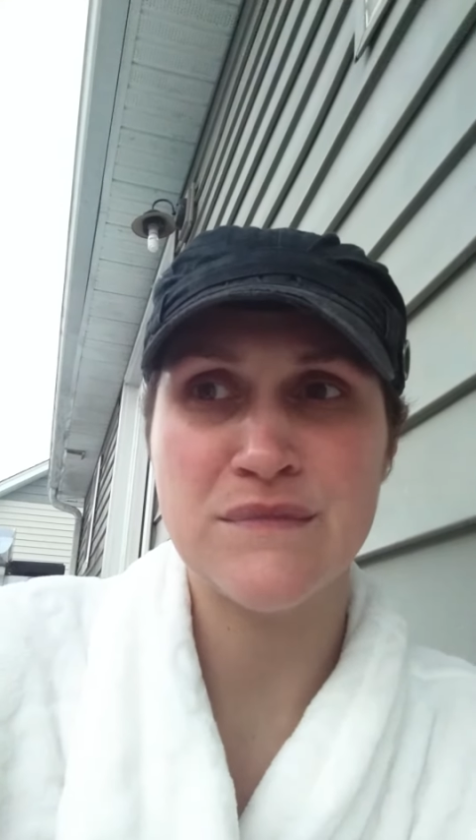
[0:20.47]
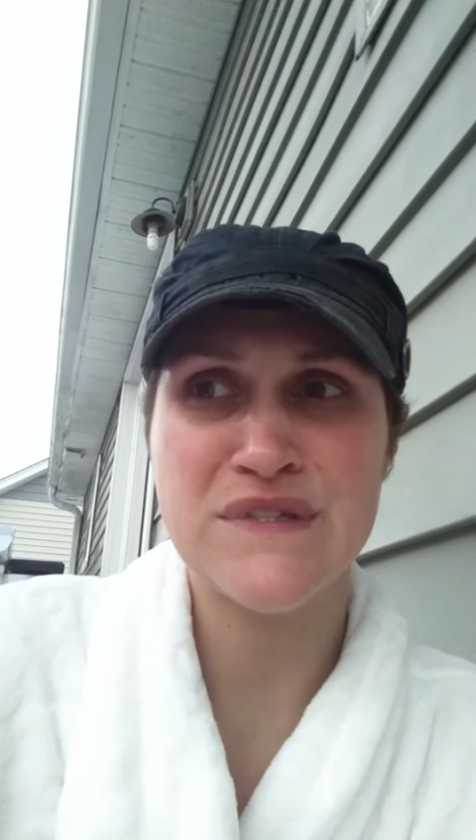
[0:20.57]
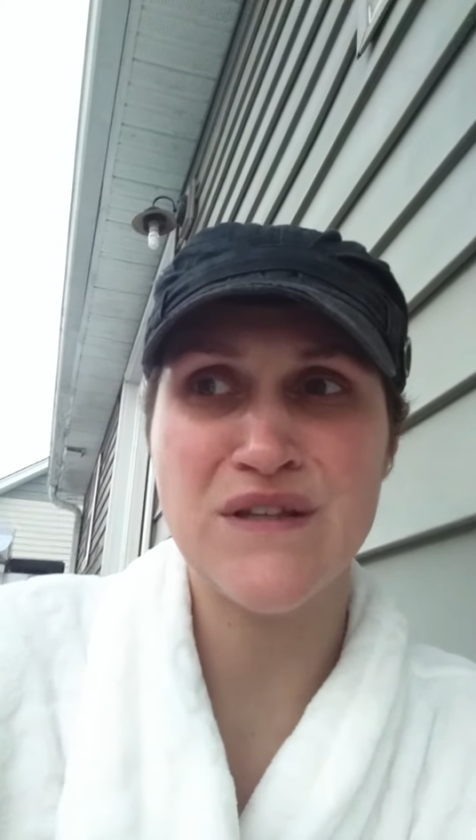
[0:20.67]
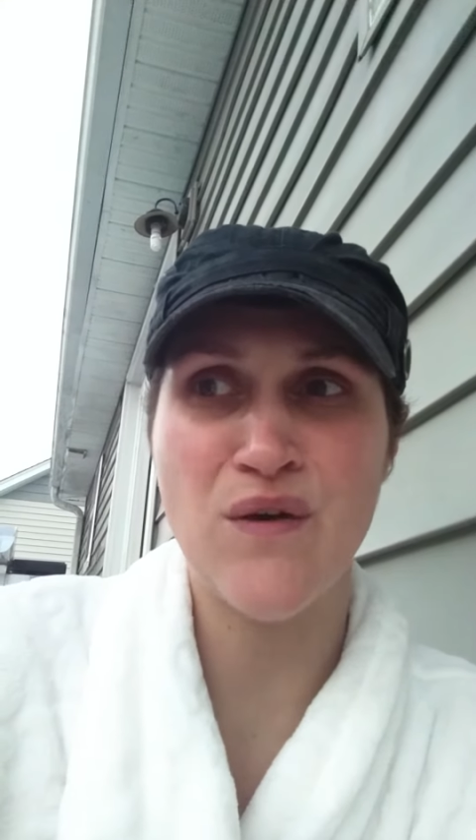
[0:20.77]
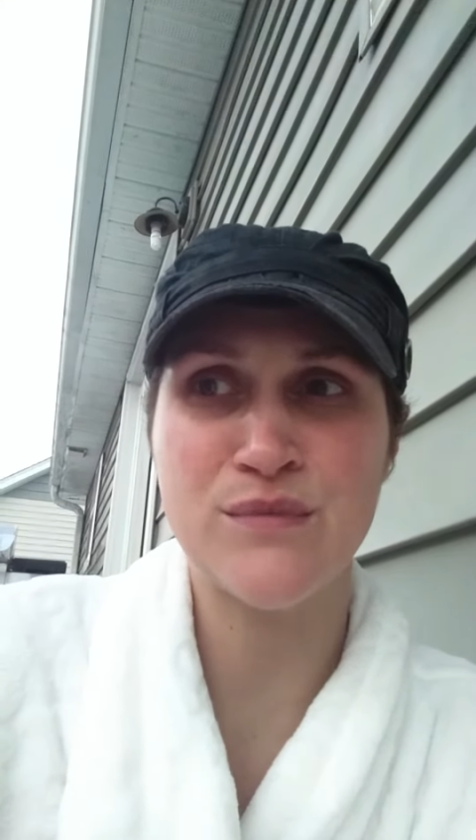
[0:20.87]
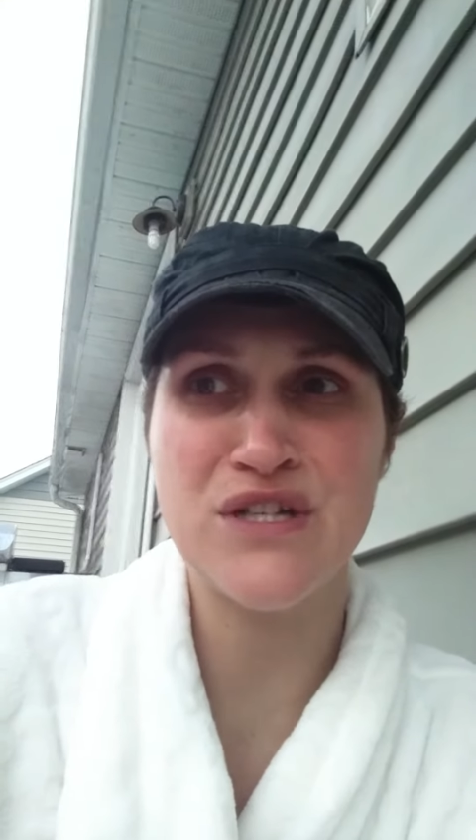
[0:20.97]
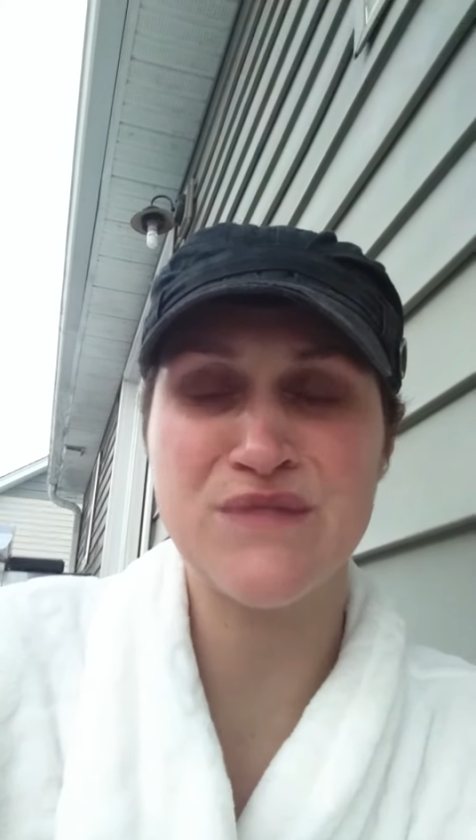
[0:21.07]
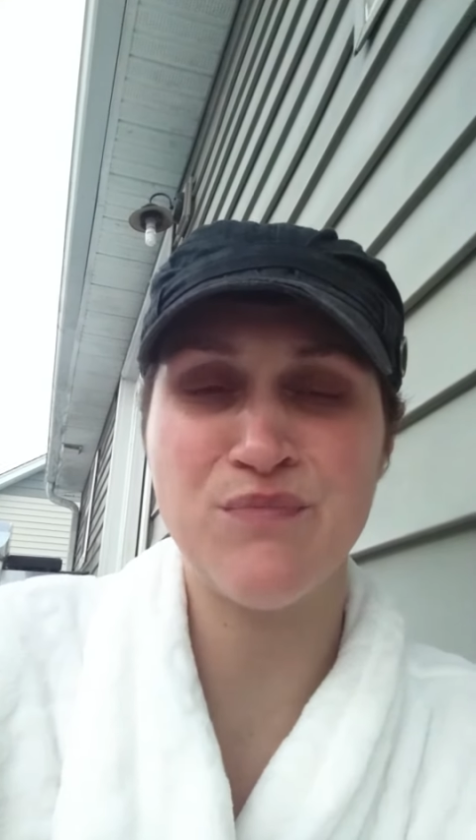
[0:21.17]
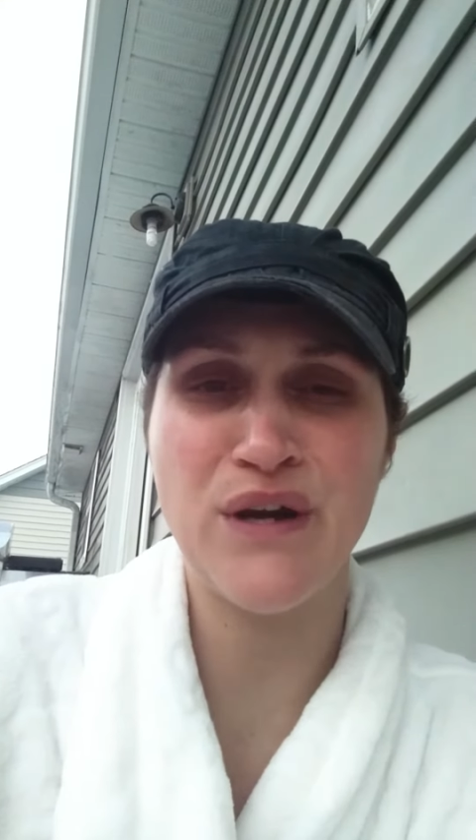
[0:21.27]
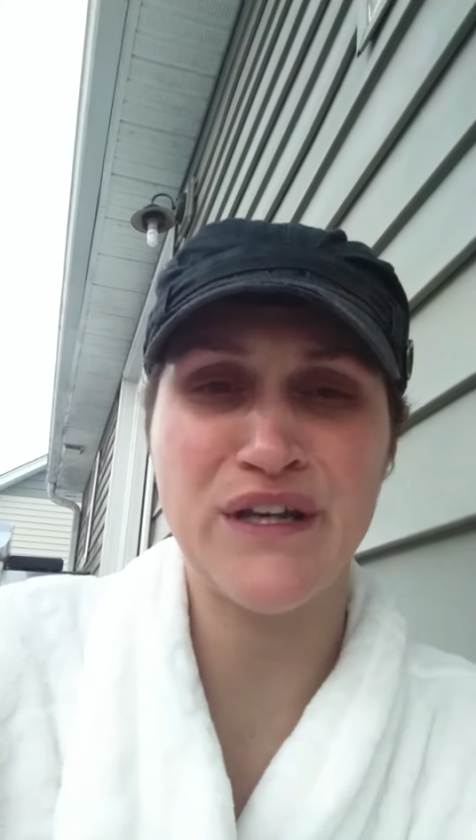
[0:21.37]
so I'm
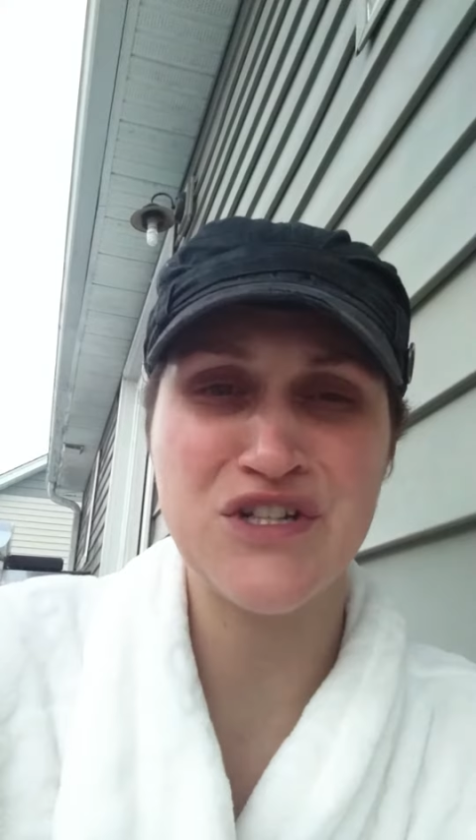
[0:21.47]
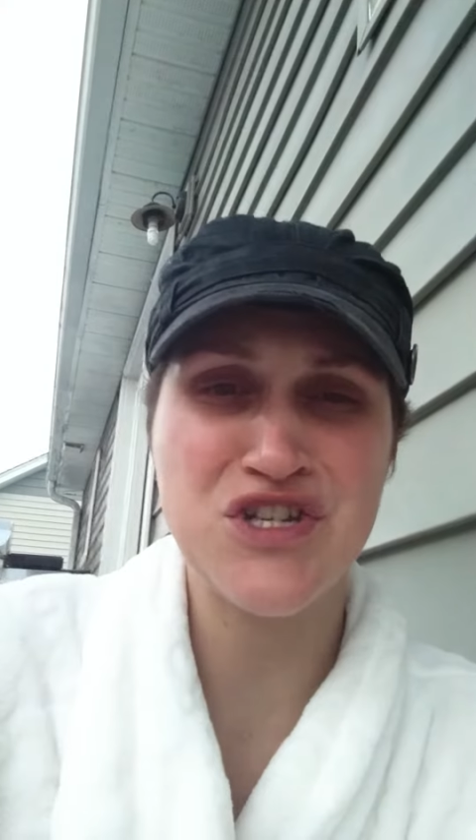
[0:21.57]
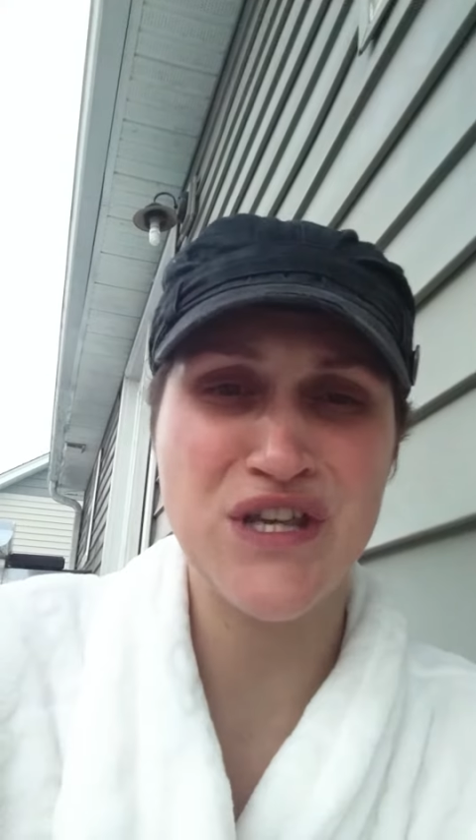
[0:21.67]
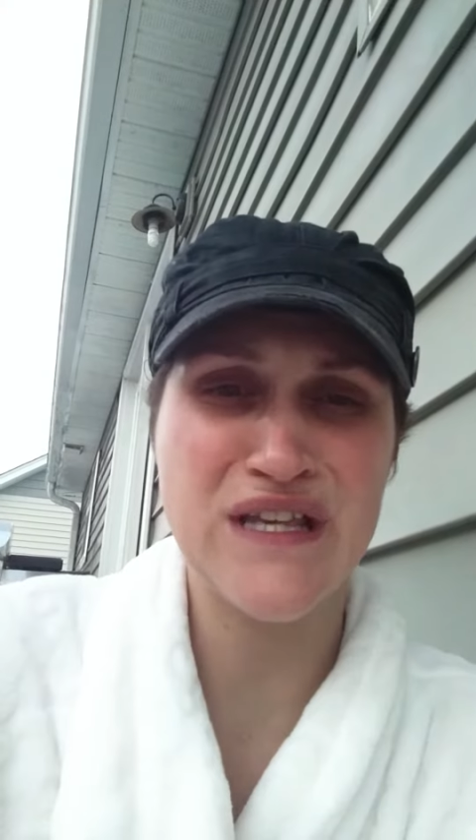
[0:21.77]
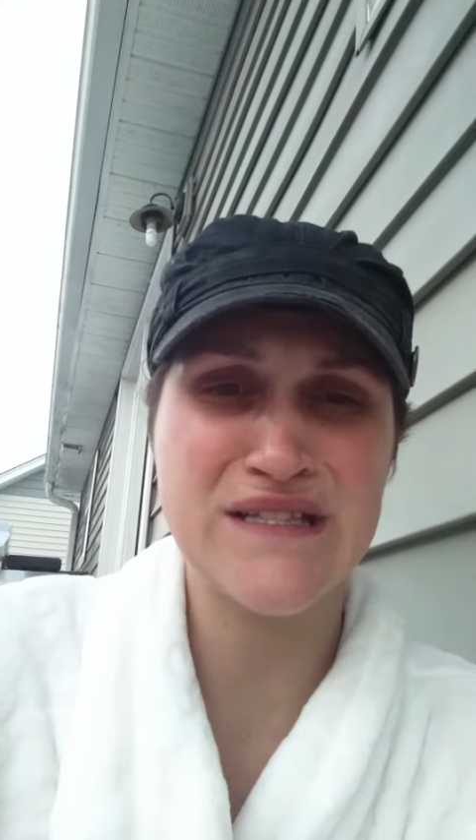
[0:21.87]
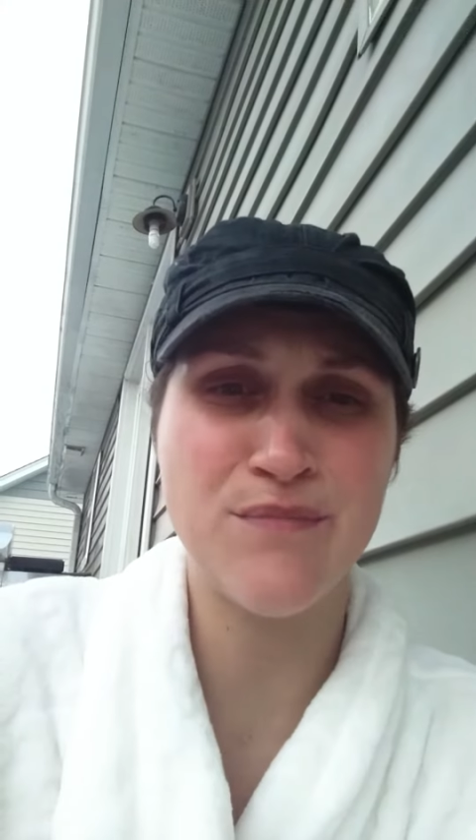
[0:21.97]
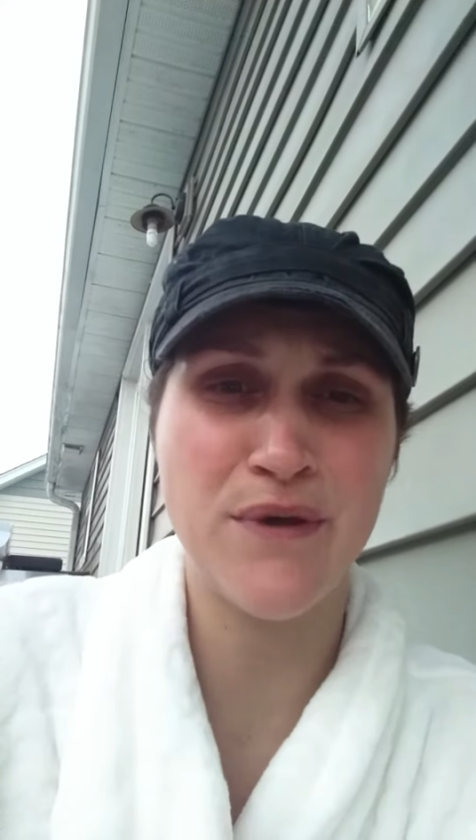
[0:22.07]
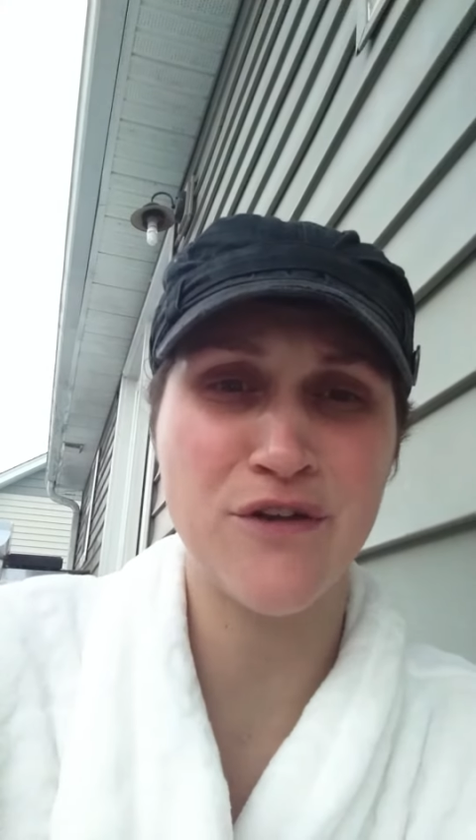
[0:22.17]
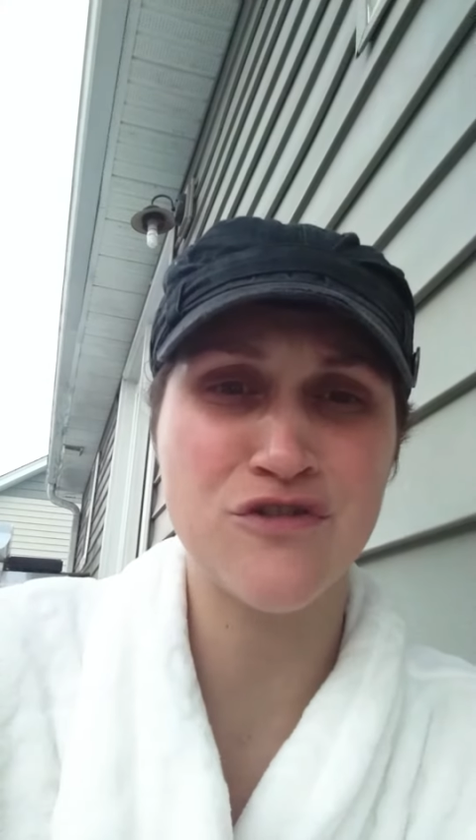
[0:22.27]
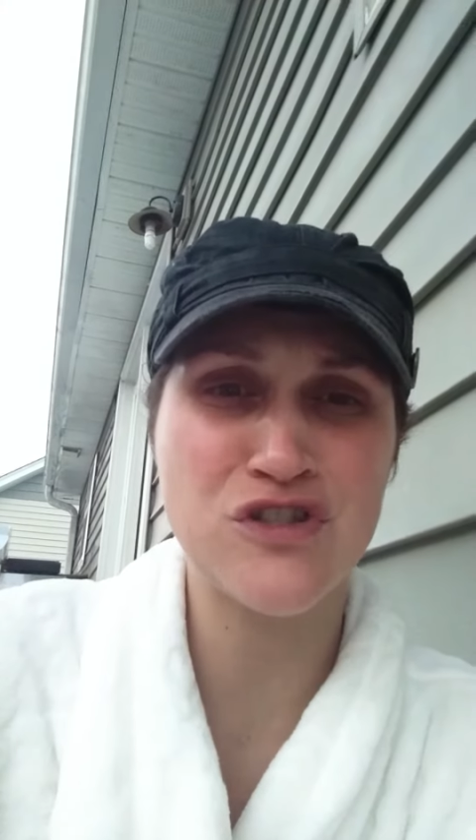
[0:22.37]
just praying she gets better